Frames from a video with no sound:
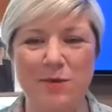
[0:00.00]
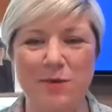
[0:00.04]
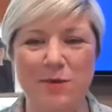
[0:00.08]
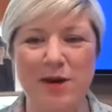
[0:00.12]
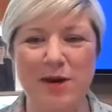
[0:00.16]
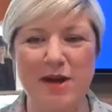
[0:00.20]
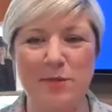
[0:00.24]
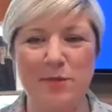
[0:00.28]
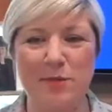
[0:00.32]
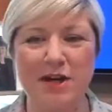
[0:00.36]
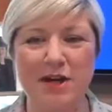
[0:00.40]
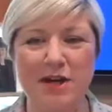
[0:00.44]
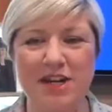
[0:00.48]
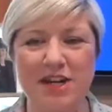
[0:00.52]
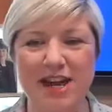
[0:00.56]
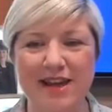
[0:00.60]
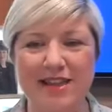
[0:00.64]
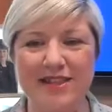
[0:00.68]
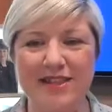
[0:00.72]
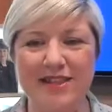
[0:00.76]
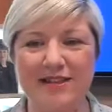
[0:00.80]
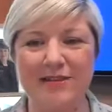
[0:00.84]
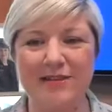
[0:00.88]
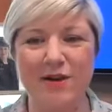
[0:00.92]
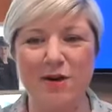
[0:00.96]
We appreciate
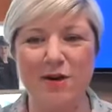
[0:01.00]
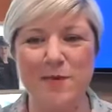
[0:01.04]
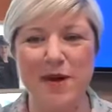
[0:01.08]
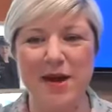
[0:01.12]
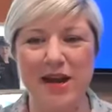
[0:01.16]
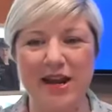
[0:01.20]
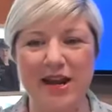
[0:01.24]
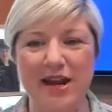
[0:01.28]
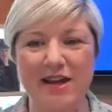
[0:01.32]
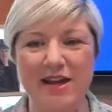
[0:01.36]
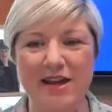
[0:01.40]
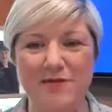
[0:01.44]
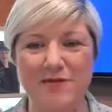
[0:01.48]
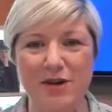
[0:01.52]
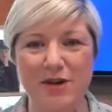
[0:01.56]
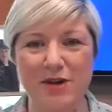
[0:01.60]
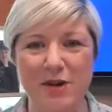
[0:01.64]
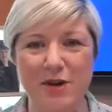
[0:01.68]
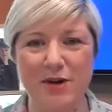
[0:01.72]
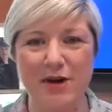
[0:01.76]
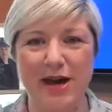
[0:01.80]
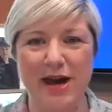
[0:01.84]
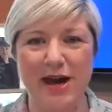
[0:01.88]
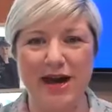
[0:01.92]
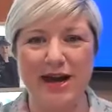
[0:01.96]
that so many of
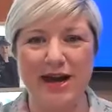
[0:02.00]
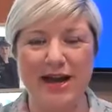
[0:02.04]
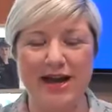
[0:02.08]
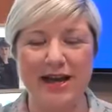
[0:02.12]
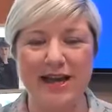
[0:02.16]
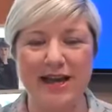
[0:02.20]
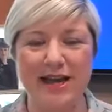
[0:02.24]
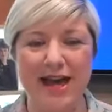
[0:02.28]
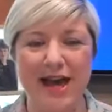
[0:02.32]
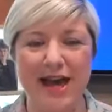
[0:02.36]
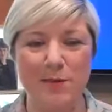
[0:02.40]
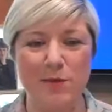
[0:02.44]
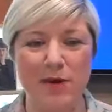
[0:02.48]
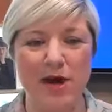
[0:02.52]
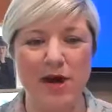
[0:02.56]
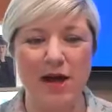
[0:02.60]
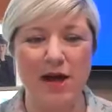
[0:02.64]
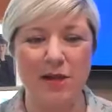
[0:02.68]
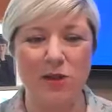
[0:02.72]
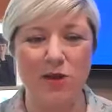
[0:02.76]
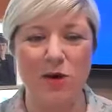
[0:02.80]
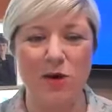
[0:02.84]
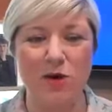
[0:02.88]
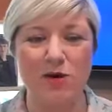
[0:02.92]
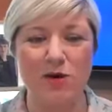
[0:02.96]
you came
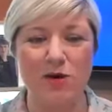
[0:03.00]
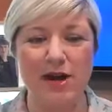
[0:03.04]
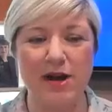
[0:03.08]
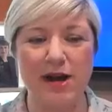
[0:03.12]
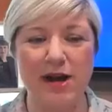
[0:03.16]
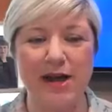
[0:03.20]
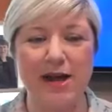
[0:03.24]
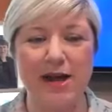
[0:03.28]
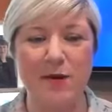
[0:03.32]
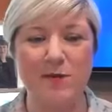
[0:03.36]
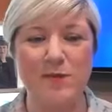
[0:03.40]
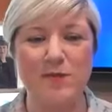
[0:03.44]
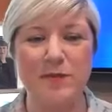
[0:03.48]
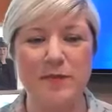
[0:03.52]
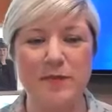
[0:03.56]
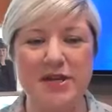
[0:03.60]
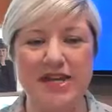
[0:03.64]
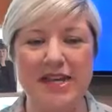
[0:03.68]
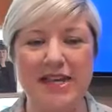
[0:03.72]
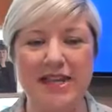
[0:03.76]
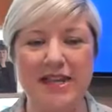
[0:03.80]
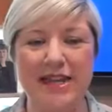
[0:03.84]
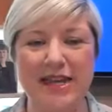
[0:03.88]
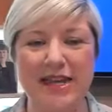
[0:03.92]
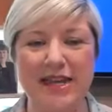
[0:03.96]
along,
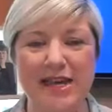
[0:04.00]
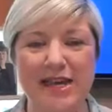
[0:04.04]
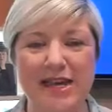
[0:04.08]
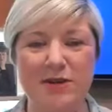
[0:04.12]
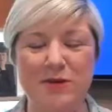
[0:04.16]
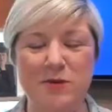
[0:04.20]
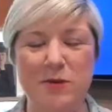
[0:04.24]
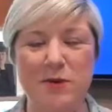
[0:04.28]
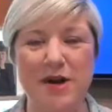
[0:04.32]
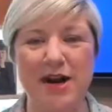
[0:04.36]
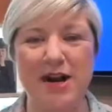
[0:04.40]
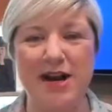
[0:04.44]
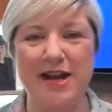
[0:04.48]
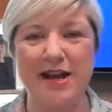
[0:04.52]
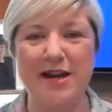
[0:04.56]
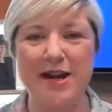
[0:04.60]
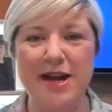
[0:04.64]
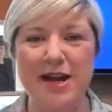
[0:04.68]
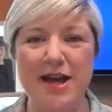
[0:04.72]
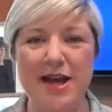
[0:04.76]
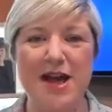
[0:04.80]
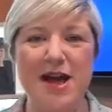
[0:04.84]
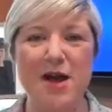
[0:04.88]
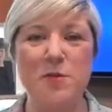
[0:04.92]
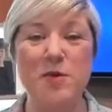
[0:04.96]
particularly because we're at
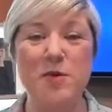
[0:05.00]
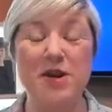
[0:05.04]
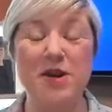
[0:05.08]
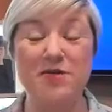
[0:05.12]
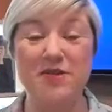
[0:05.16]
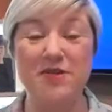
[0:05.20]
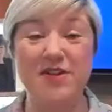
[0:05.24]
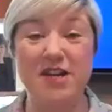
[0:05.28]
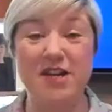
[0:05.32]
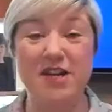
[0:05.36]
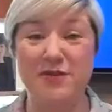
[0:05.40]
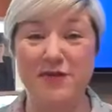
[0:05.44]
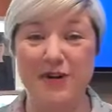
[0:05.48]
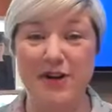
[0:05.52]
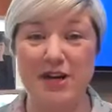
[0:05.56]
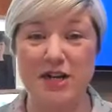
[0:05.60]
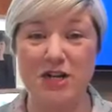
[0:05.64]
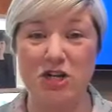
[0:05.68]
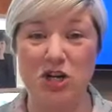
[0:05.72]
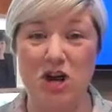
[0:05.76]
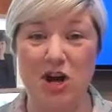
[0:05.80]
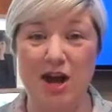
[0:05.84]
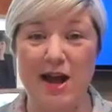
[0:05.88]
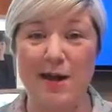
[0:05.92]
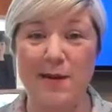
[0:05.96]
a bit of a different
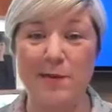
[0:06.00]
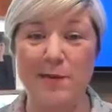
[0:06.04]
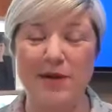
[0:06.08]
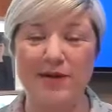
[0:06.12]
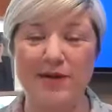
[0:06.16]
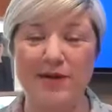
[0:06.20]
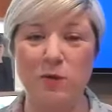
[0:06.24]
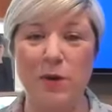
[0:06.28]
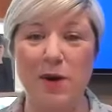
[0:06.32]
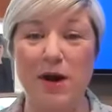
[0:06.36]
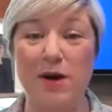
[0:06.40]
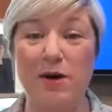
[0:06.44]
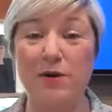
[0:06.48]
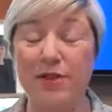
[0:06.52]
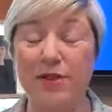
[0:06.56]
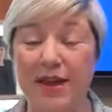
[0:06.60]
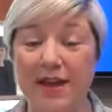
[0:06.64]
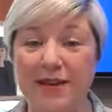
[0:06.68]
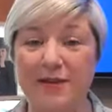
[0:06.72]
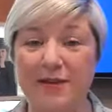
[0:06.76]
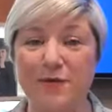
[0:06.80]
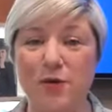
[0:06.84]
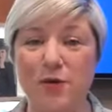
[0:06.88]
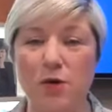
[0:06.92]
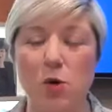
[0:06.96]
time as well.
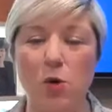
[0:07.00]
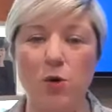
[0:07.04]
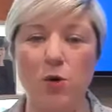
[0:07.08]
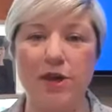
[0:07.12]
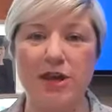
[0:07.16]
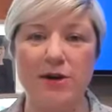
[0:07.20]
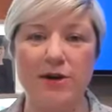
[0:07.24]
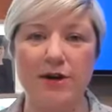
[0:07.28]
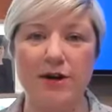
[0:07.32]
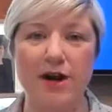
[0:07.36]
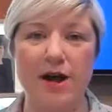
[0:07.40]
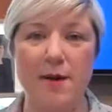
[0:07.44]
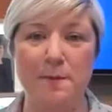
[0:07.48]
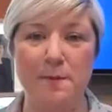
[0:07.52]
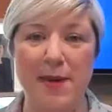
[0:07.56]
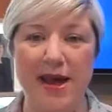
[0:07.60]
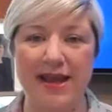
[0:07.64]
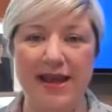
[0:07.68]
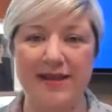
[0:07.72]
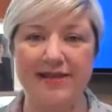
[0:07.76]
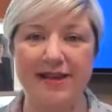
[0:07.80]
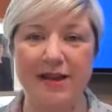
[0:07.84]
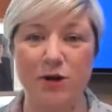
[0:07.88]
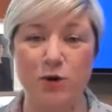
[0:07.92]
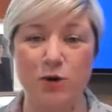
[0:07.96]
Thanks for all your
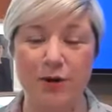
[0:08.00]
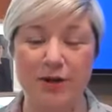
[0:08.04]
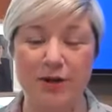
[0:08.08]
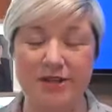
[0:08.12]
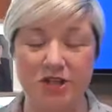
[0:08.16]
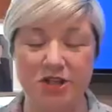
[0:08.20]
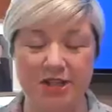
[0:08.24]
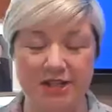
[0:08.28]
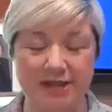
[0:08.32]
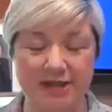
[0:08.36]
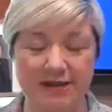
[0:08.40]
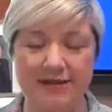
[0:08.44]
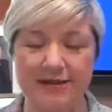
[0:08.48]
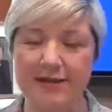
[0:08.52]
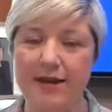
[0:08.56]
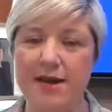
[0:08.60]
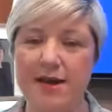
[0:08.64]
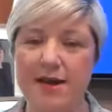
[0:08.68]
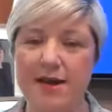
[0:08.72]
amazing questions.